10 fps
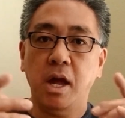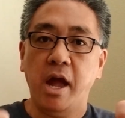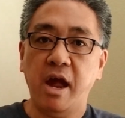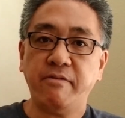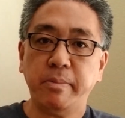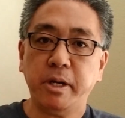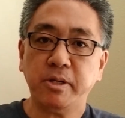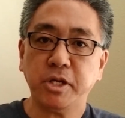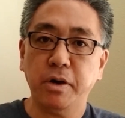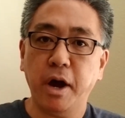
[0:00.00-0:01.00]
Hey everybody,
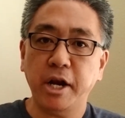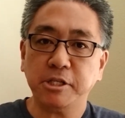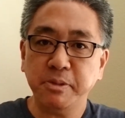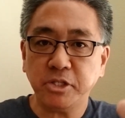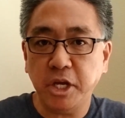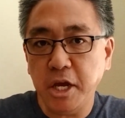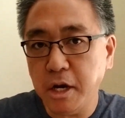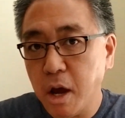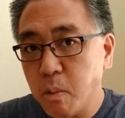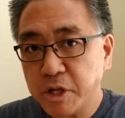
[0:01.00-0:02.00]
what's going on? It's Mr.
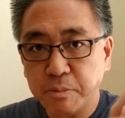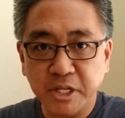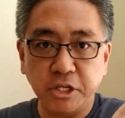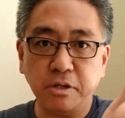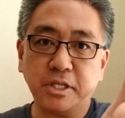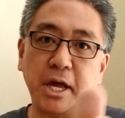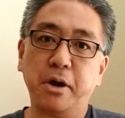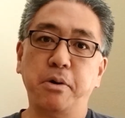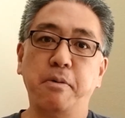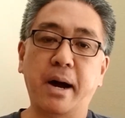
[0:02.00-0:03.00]
Hino with Mr. Hino's
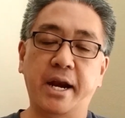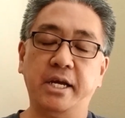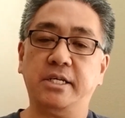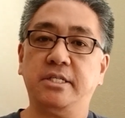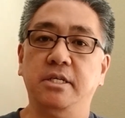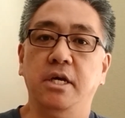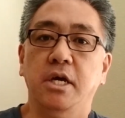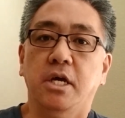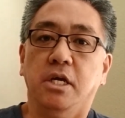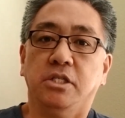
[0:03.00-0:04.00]
LEGO Robotics.
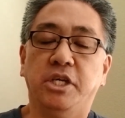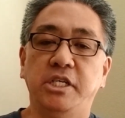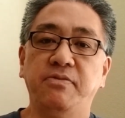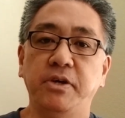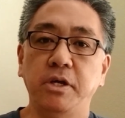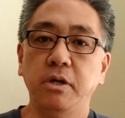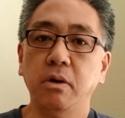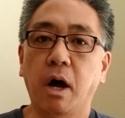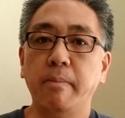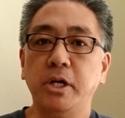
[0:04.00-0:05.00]
Today's
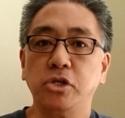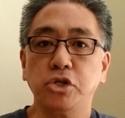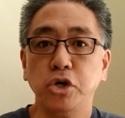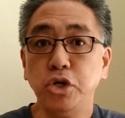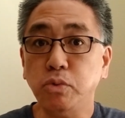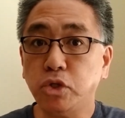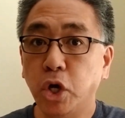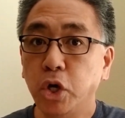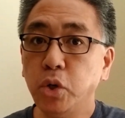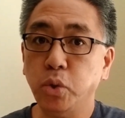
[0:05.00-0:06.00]
video, I'm going to show you
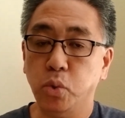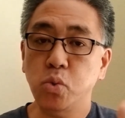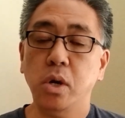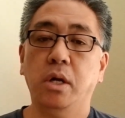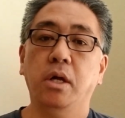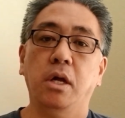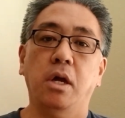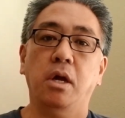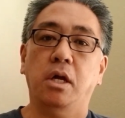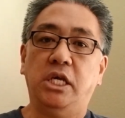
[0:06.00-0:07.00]
two
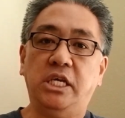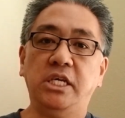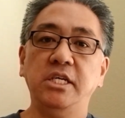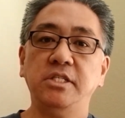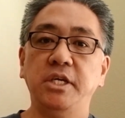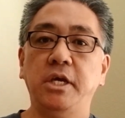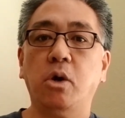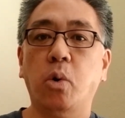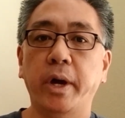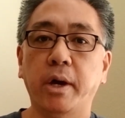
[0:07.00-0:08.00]
easy,
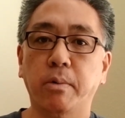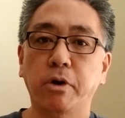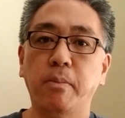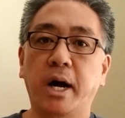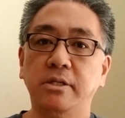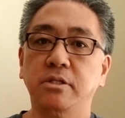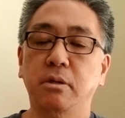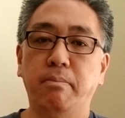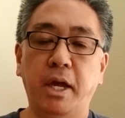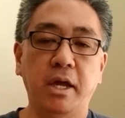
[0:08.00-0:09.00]
quick robots
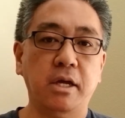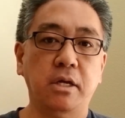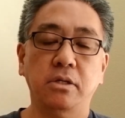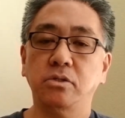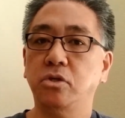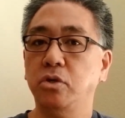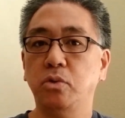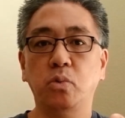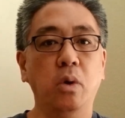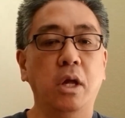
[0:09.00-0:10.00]
to make
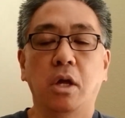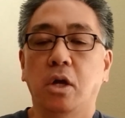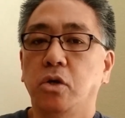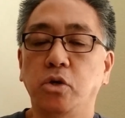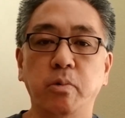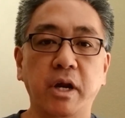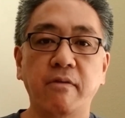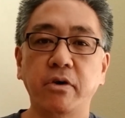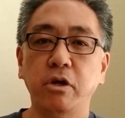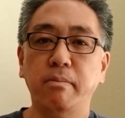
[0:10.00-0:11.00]
to do
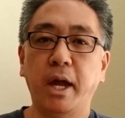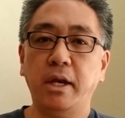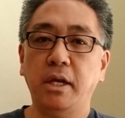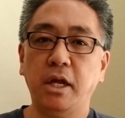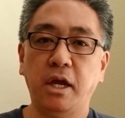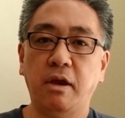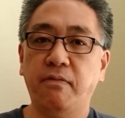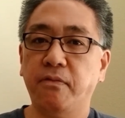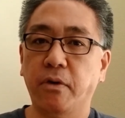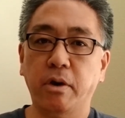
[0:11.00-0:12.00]
whatever you might need
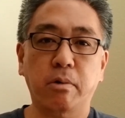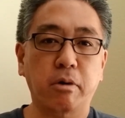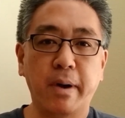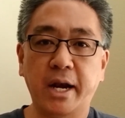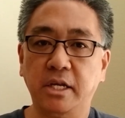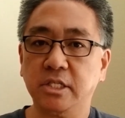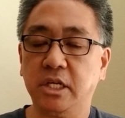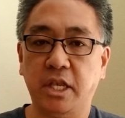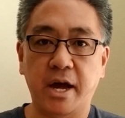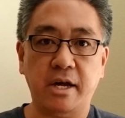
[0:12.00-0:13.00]
for your robotics
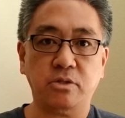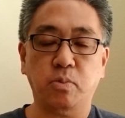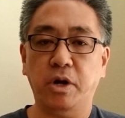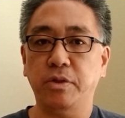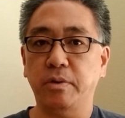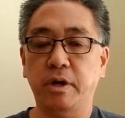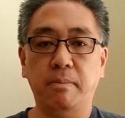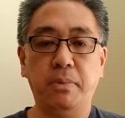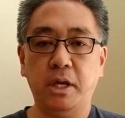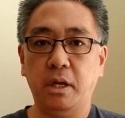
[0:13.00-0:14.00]
class, whether
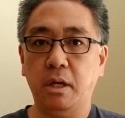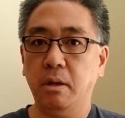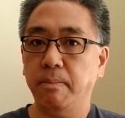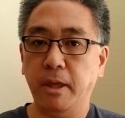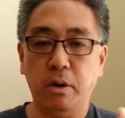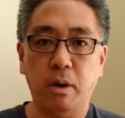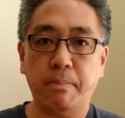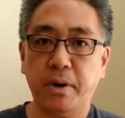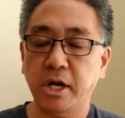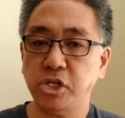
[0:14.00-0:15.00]
it be, you know,
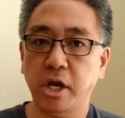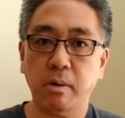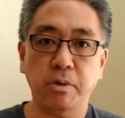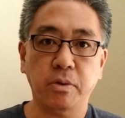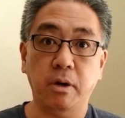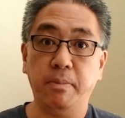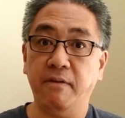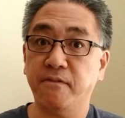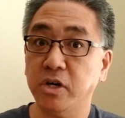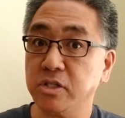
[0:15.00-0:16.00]
a project, whether it be
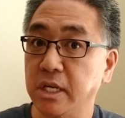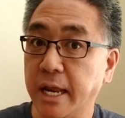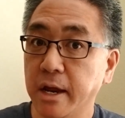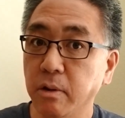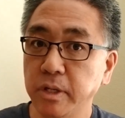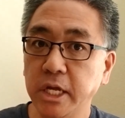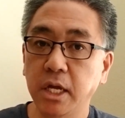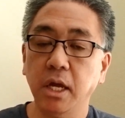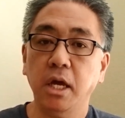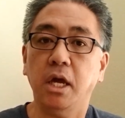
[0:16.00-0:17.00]
first LEGO
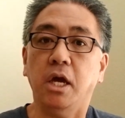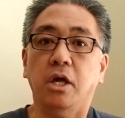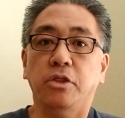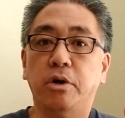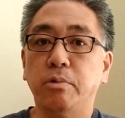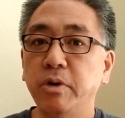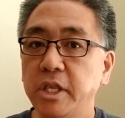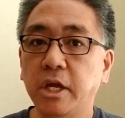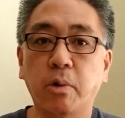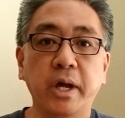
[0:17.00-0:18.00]
League. They're
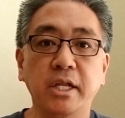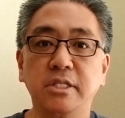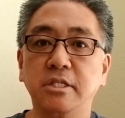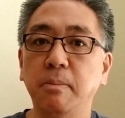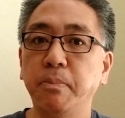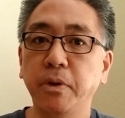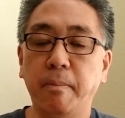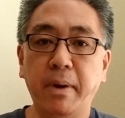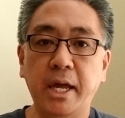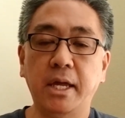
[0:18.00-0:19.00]
really quick and simple to
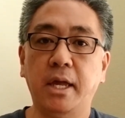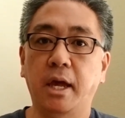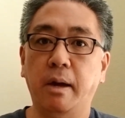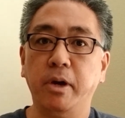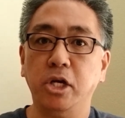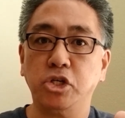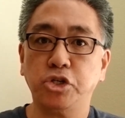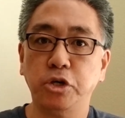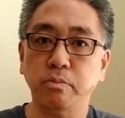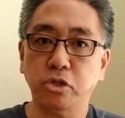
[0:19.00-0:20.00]
make, and I'm going to
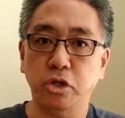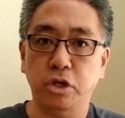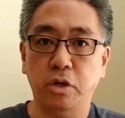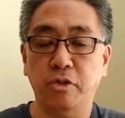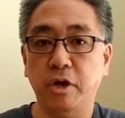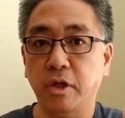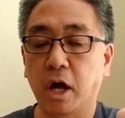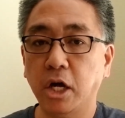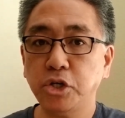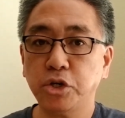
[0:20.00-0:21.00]
show them to you. They're the
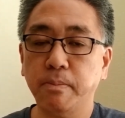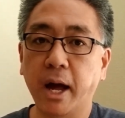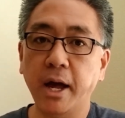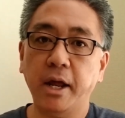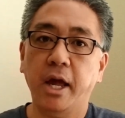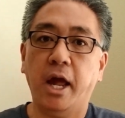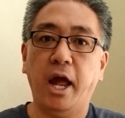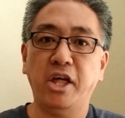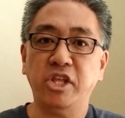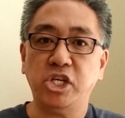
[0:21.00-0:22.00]
Hunter Bot
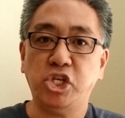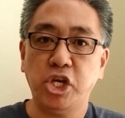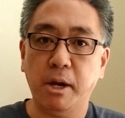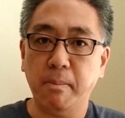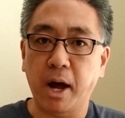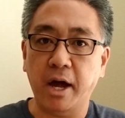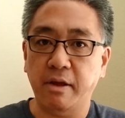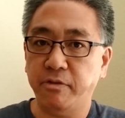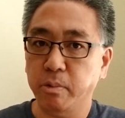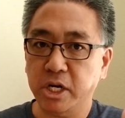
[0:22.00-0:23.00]
and the Gen Bot.
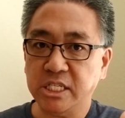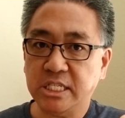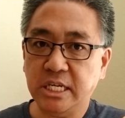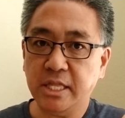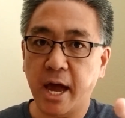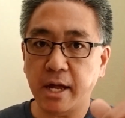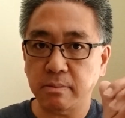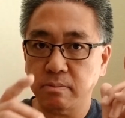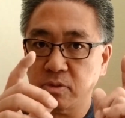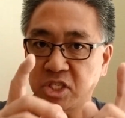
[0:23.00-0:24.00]
If you want to see
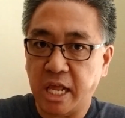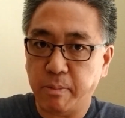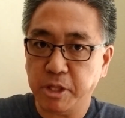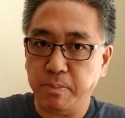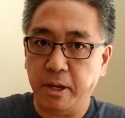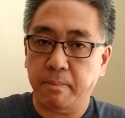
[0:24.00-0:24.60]
that, stay with me.